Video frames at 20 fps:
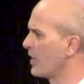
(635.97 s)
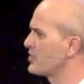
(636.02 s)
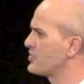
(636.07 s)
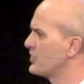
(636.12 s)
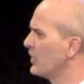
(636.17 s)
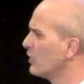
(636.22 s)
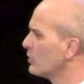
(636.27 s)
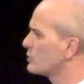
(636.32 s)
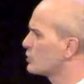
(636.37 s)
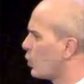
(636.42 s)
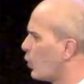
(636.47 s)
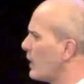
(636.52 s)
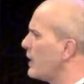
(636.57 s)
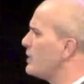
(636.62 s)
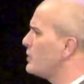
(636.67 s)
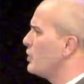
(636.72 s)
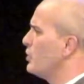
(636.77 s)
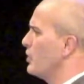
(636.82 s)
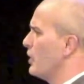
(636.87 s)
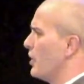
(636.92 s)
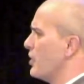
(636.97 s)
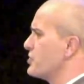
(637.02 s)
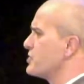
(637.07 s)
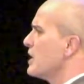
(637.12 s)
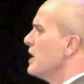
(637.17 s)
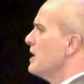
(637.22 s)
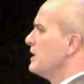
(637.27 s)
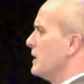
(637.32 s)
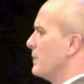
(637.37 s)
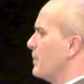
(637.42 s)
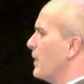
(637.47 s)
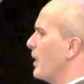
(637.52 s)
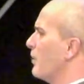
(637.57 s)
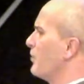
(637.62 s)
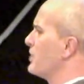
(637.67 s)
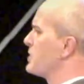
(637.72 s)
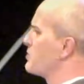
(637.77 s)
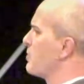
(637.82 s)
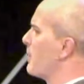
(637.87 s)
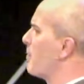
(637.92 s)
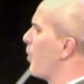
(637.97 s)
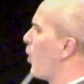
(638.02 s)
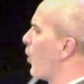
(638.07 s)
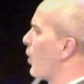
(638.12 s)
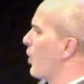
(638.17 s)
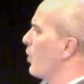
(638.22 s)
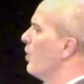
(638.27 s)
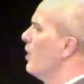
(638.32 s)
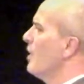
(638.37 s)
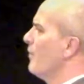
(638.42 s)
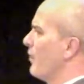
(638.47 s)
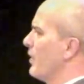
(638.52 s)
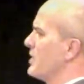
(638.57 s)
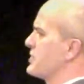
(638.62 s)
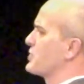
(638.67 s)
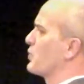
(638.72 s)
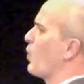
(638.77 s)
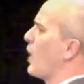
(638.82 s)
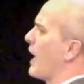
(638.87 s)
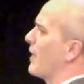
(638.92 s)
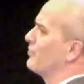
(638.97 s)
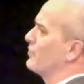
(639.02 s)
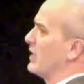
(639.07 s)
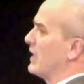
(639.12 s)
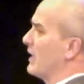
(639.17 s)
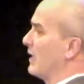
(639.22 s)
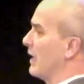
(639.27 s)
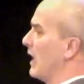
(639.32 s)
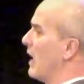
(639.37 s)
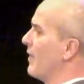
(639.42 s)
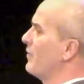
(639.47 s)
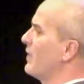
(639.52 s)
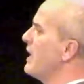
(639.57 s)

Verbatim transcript: Still, 22 years to build this memorial for his wife that he loved.